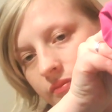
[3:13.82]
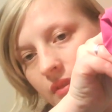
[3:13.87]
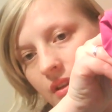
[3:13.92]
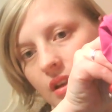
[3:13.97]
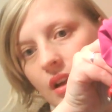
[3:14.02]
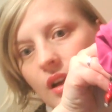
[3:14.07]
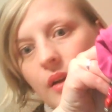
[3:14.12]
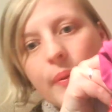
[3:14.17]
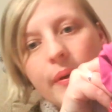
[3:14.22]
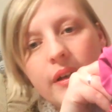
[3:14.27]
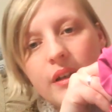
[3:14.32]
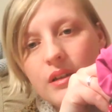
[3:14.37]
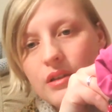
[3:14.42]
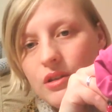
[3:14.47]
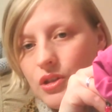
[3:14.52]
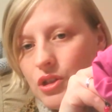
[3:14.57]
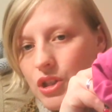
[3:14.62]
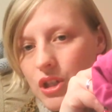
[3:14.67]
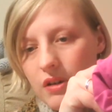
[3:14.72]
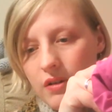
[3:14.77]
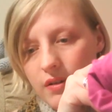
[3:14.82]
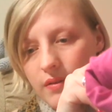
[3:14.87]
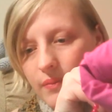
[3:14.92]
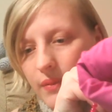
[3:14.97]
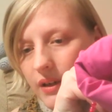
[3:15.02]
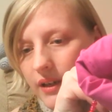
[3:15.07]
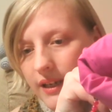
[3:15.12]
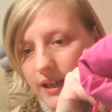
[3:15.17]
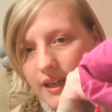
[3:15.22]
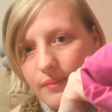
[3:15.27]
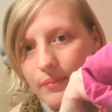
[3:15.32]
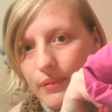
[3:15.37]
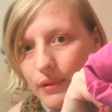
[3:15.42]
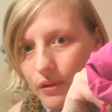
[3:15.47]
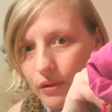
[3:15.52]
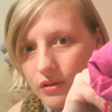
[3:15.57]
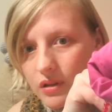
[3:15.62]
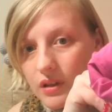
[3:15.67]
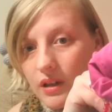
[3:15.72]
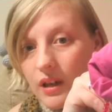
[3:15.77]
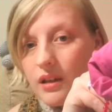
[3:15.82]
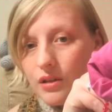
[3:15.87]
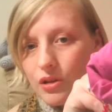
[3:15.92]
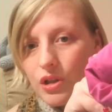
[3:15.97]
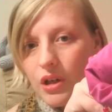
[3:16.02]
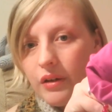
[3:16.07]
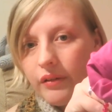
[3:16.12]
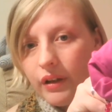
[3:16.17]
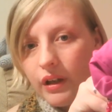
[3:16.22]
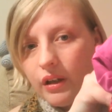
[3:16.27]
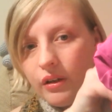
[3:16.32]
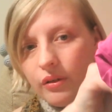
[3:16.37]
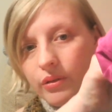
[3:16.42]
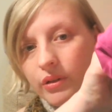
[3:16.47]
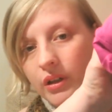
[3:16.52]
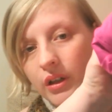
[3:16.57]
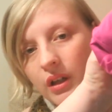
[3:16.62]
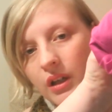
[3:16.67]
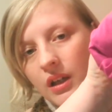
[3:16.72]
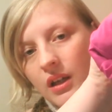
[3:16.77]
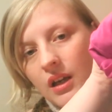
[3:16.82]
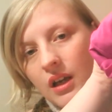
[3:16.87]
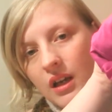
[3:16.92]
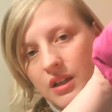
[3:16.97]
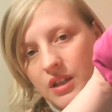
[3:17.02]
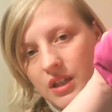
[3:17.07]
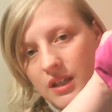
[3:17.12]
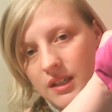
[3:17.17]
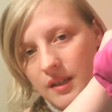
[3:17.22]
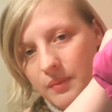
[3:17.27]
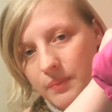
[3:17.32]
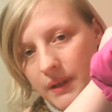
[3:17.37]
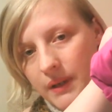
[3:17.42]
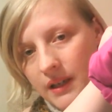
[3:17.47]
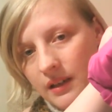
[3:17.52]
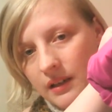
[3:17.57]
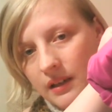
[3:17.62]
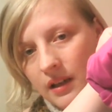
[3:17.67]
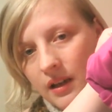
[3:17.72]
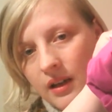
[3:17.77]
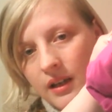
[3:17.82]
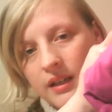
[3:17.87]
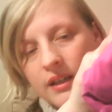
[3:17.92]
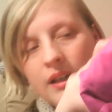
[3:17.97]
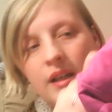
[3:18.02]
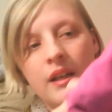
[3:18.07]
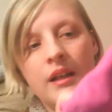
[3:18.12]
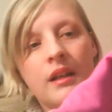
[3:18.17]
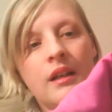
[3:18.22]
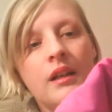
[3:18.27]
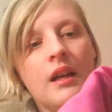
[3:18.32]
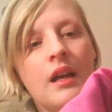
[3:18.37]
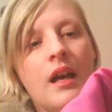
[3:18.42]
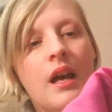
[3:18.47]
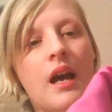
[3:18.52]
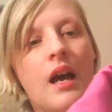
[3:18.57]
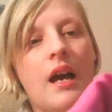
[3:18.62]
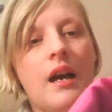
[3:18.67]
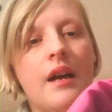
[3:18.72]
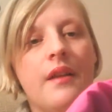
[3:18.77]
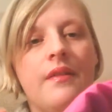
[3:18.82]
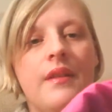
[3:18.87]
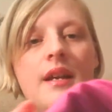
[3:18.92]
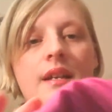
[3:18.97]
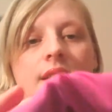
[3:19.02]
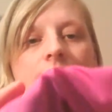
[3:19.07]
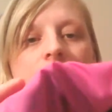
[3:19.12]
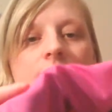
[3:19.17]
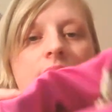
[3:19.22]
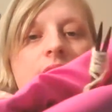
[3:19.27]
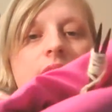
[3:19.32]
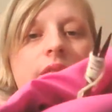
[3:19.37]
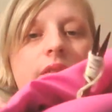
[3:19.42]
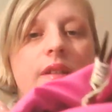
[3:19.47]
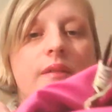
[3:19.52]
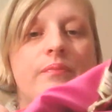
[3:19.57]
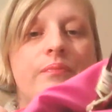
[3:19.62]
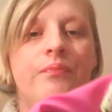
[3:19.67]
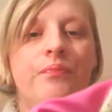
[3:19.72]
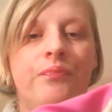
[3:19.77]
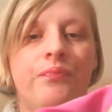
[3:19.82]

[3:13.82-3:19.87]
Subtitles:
No point in just showing my keyboard. Let's show you. Jazzy pink lining, and there's their